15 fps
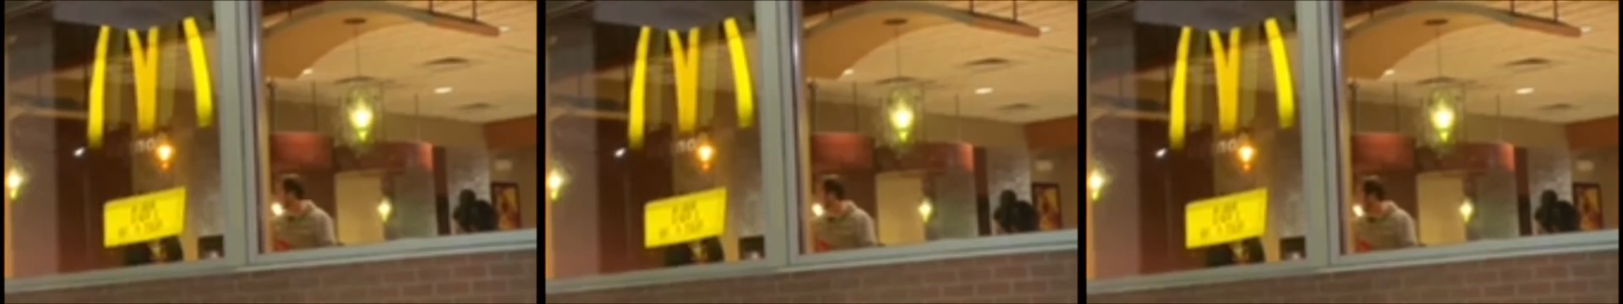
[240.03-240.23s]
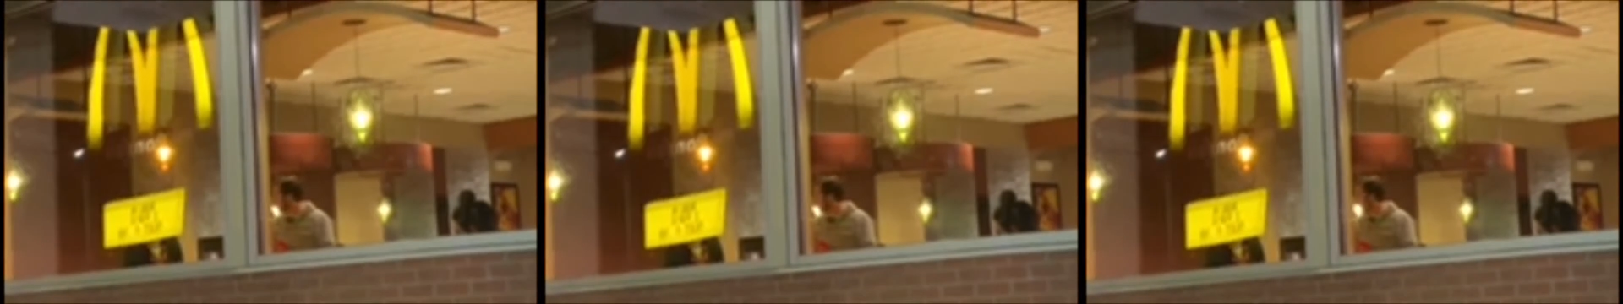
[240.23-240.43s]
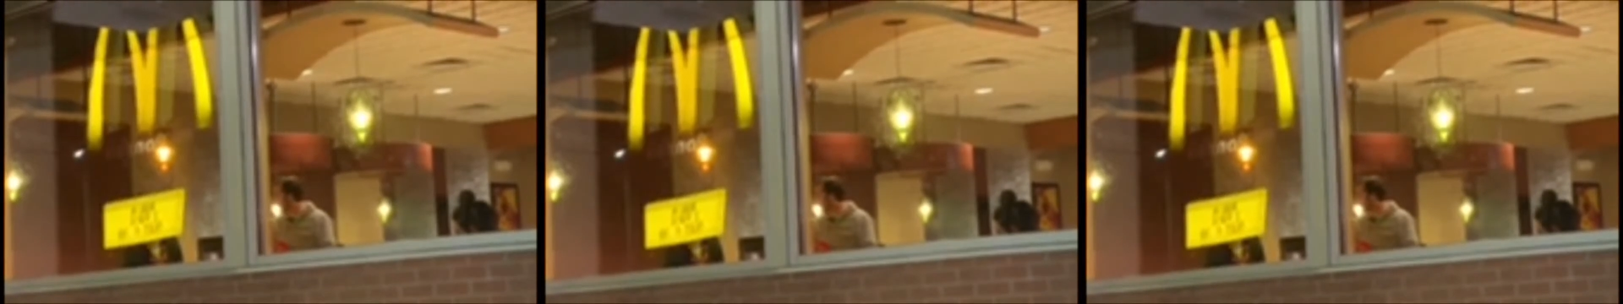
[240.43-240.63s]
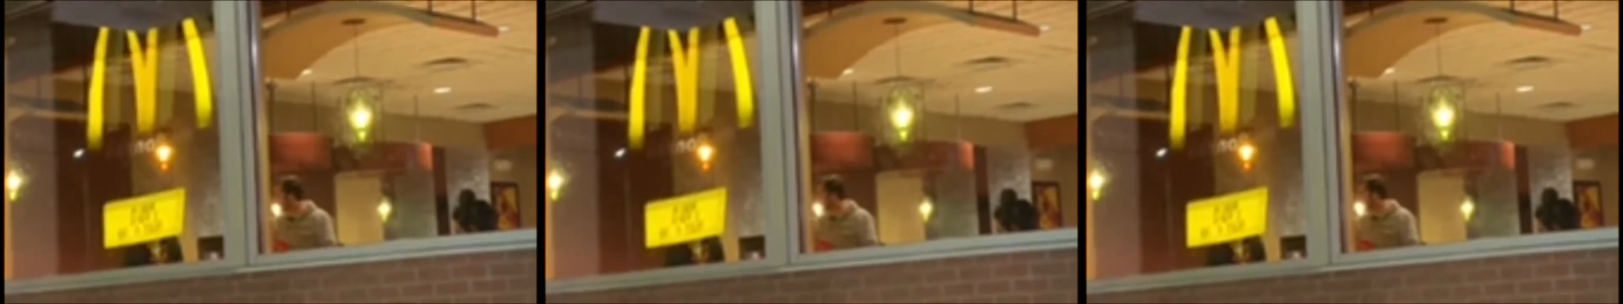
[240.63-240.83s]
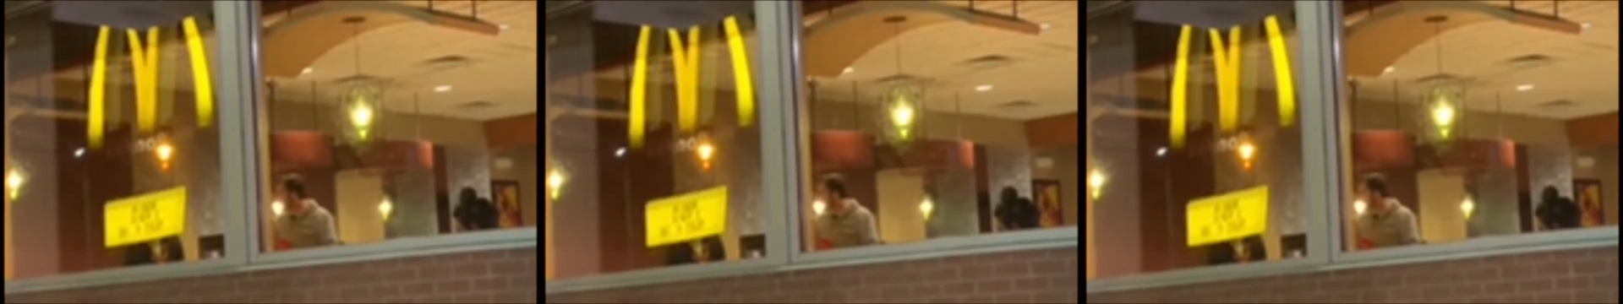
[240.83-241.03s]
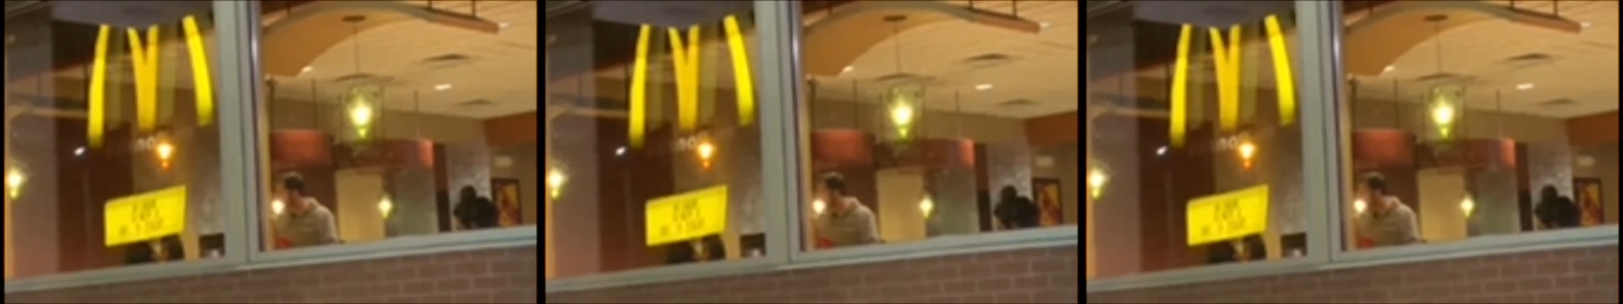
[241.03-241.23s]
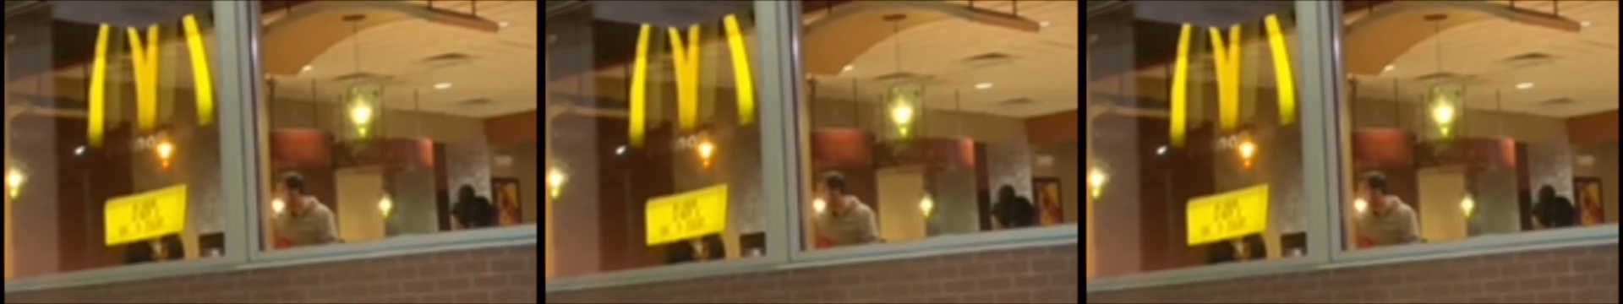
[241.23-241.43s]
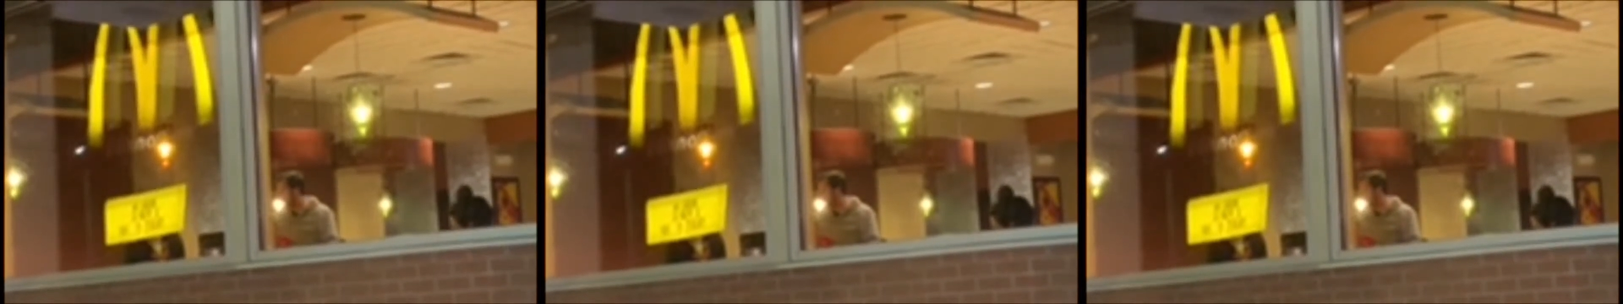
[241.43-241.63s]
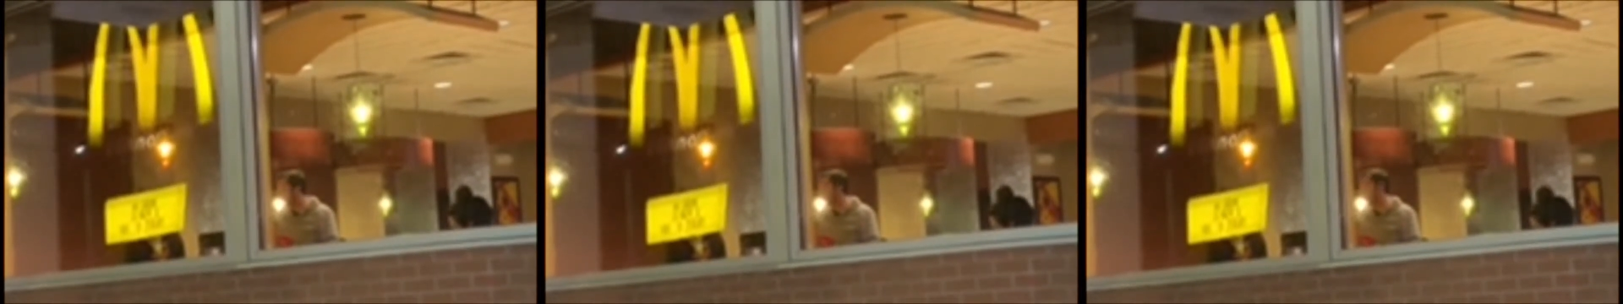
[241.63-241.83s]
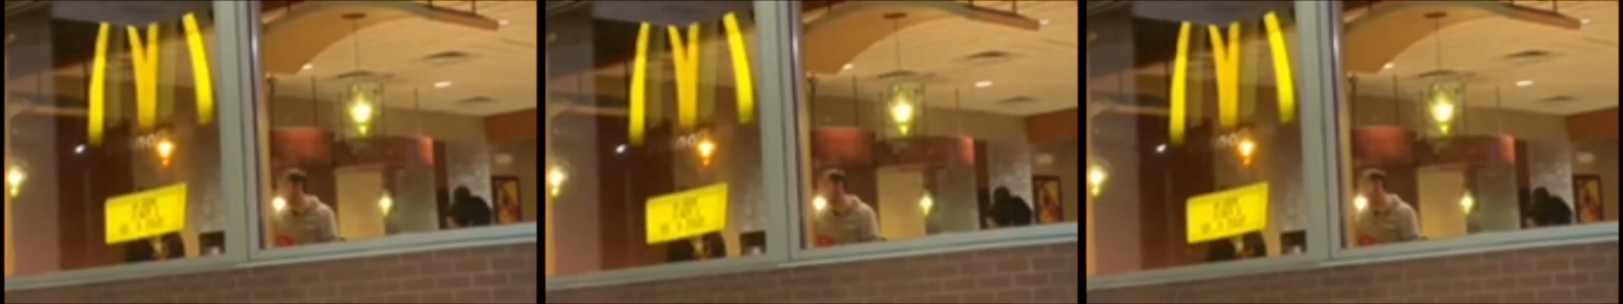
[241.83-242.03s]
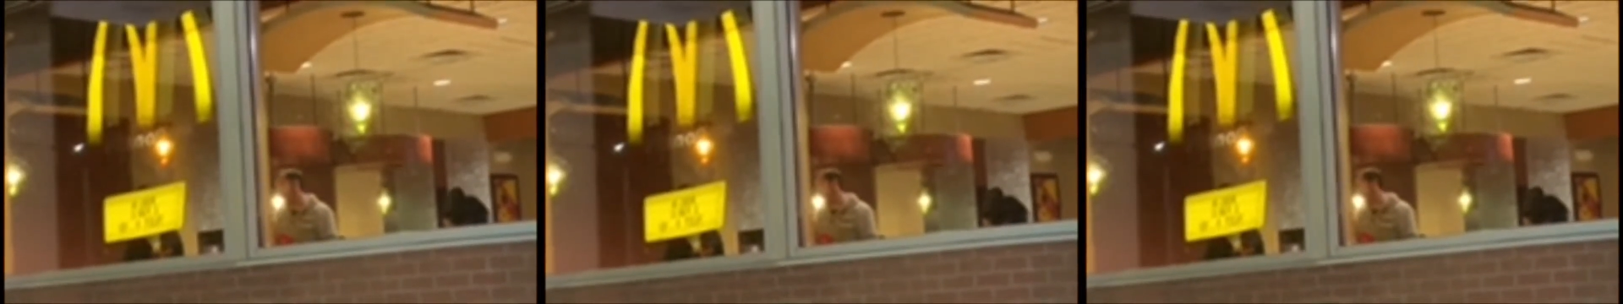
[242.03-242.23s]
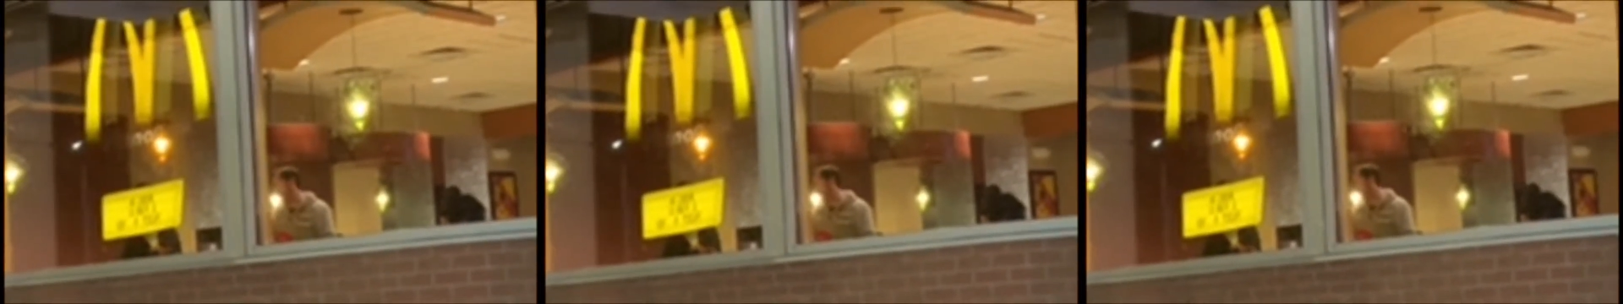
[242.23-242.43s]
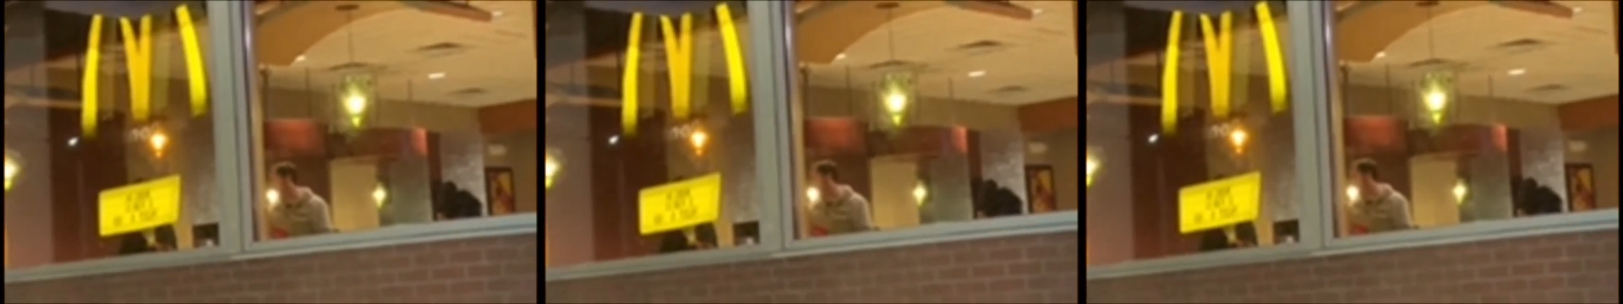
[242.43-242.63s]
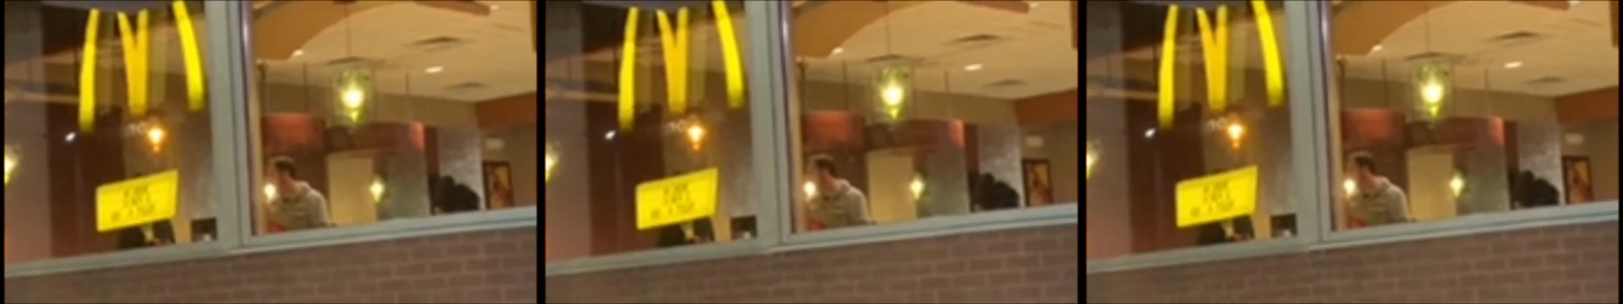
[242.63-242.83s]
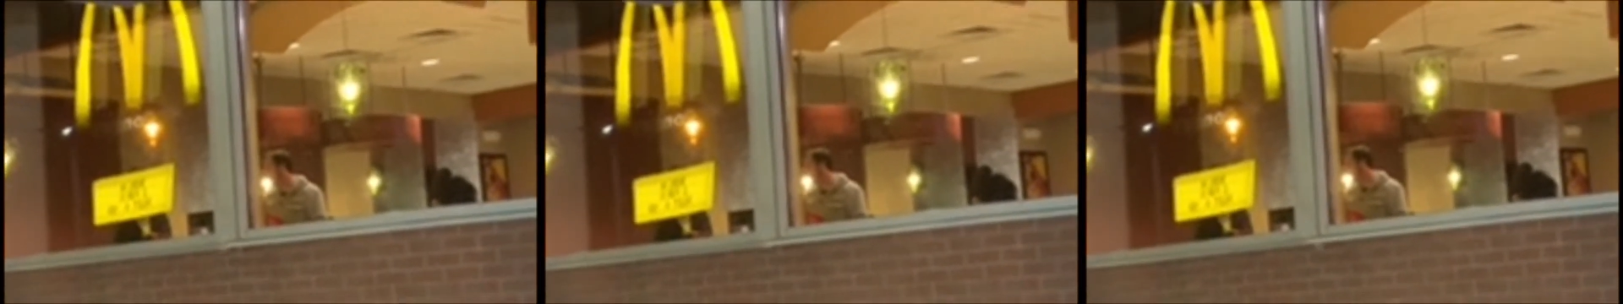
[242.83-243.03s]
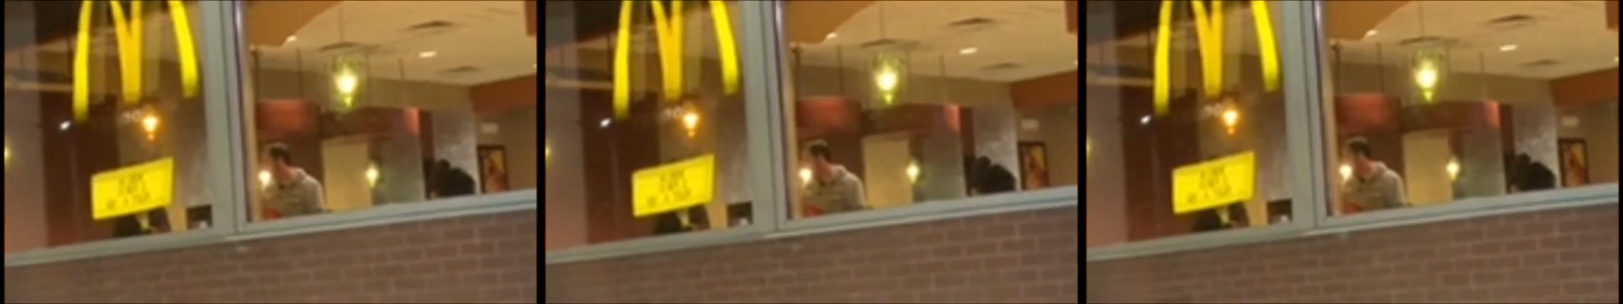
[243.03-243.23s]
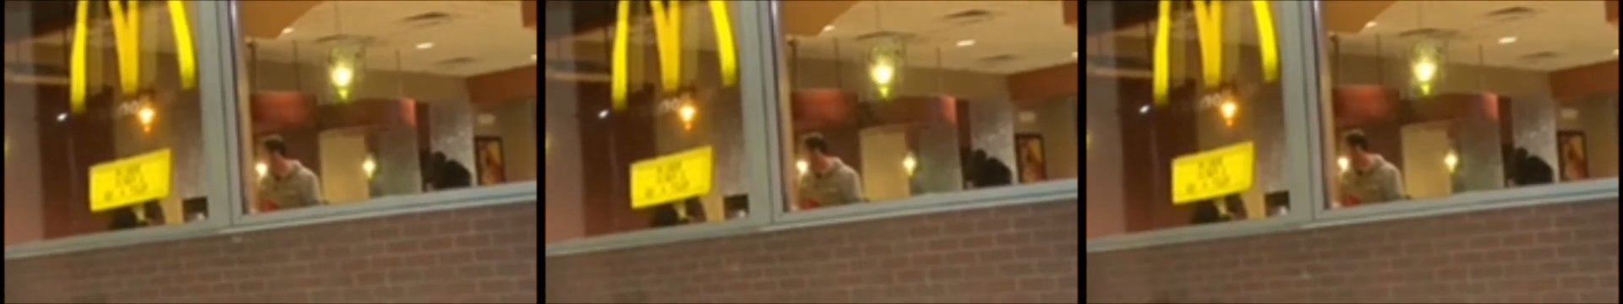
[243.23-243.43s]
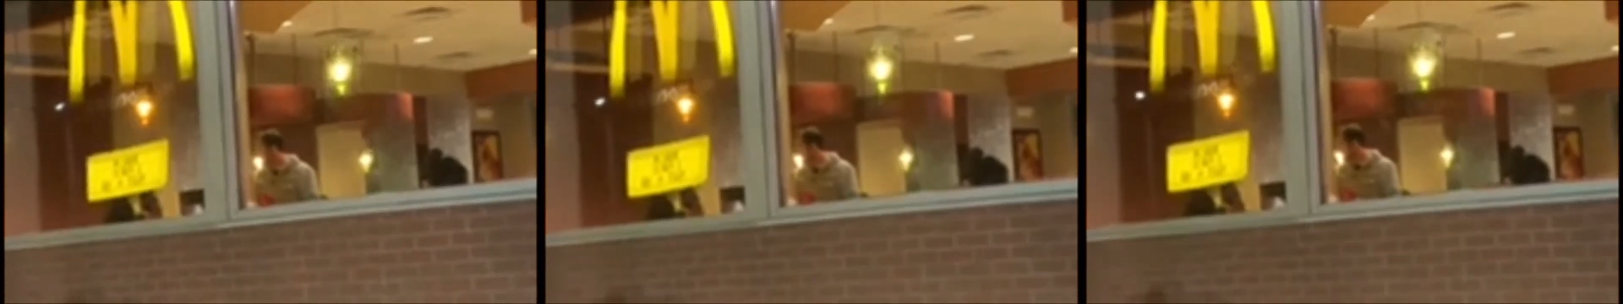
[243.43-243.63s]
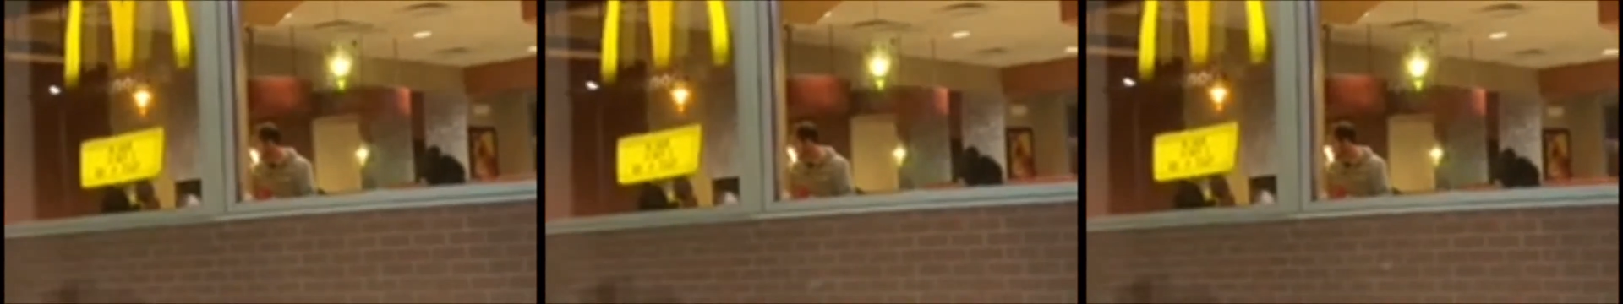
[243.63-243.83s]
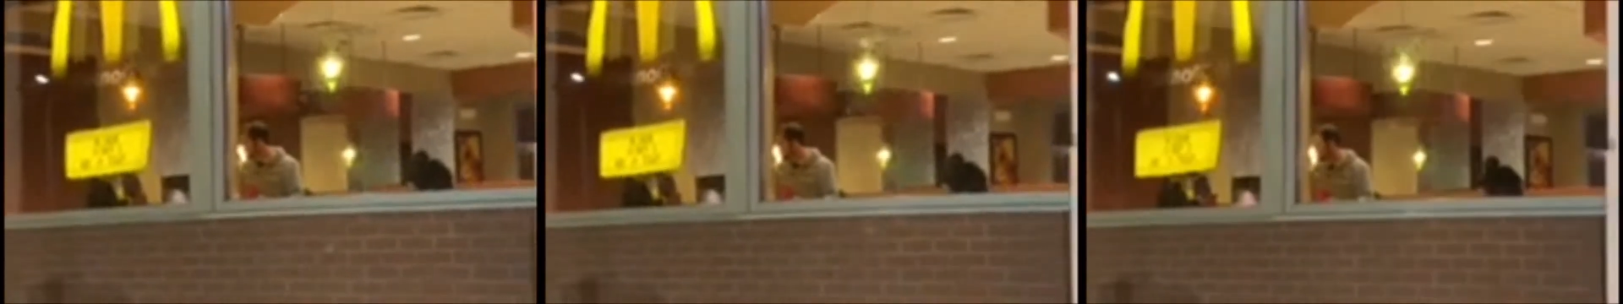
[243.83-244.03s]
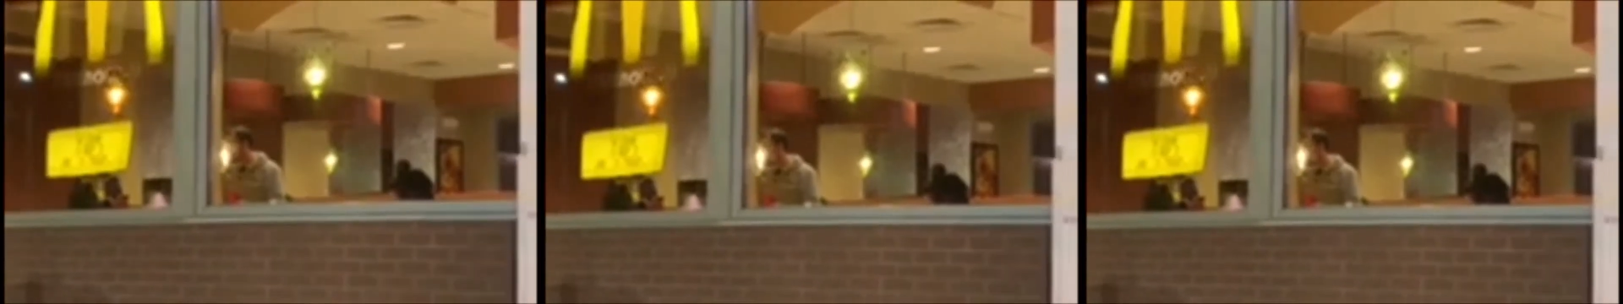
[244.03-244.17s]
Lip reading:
(no speaker visible)